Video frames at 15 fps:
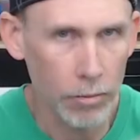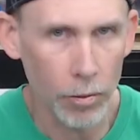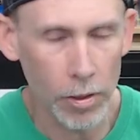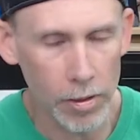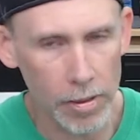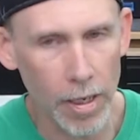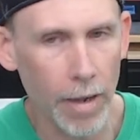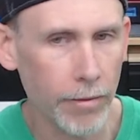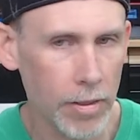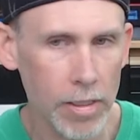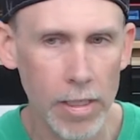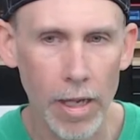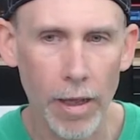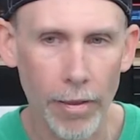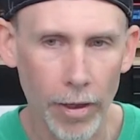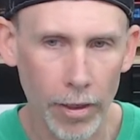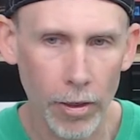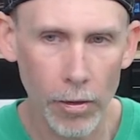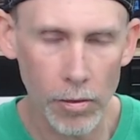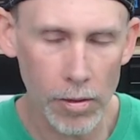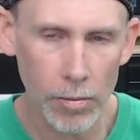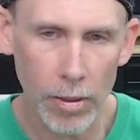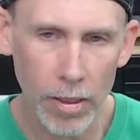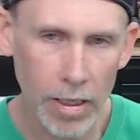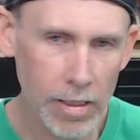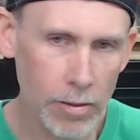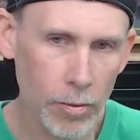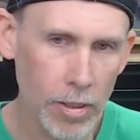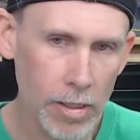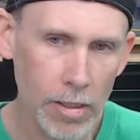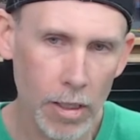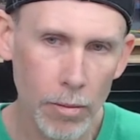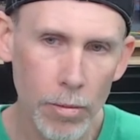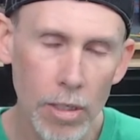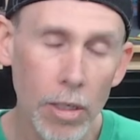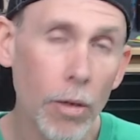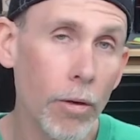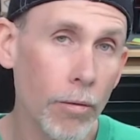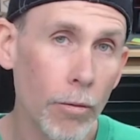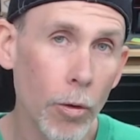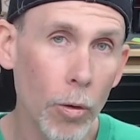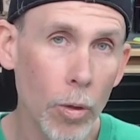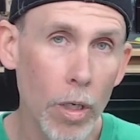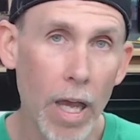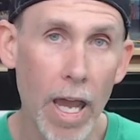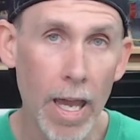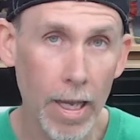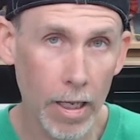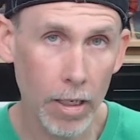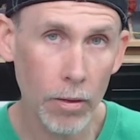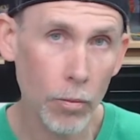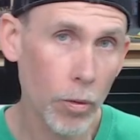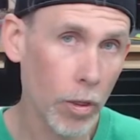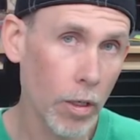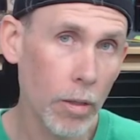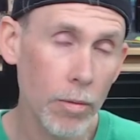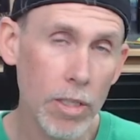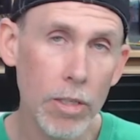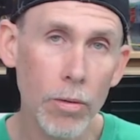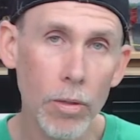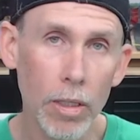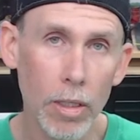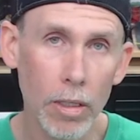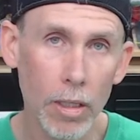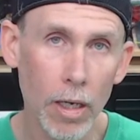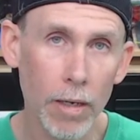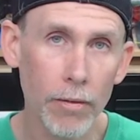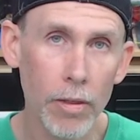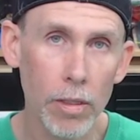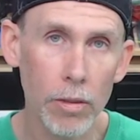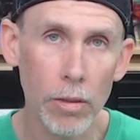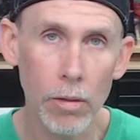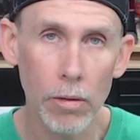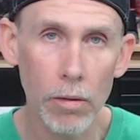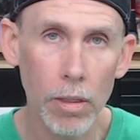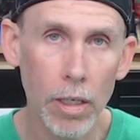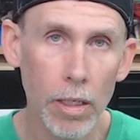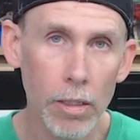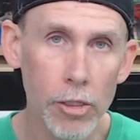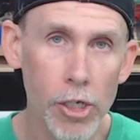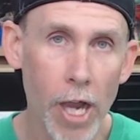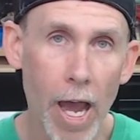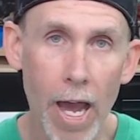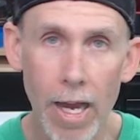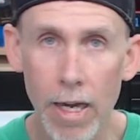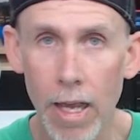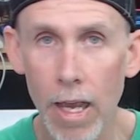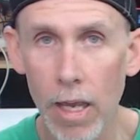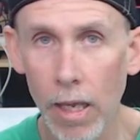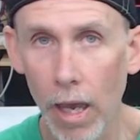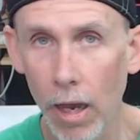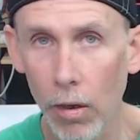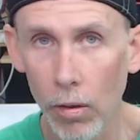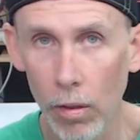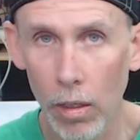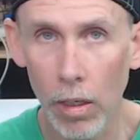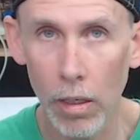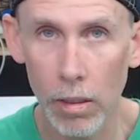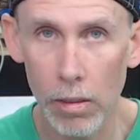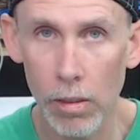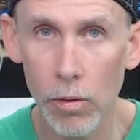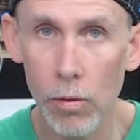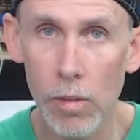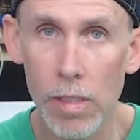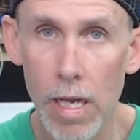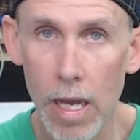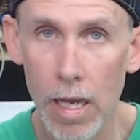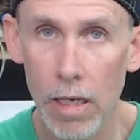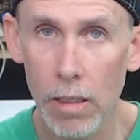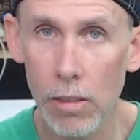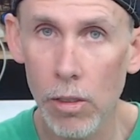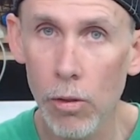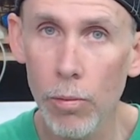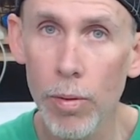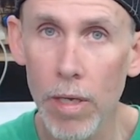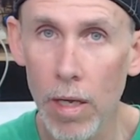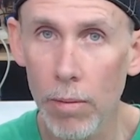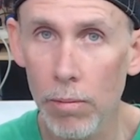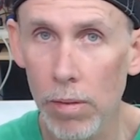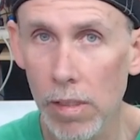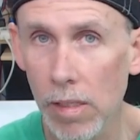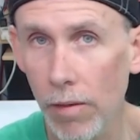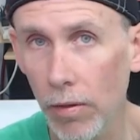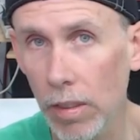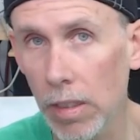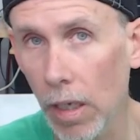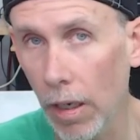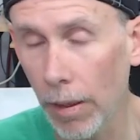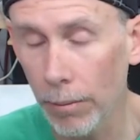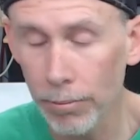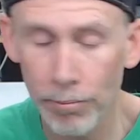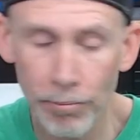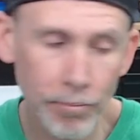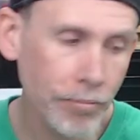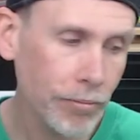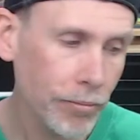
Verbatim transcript: we'll have to see how that goes. But that's what it's going to be going forward. And we're going to be doing a kind of a little uh, chat hangout on Tuesday, two P M Pacific time,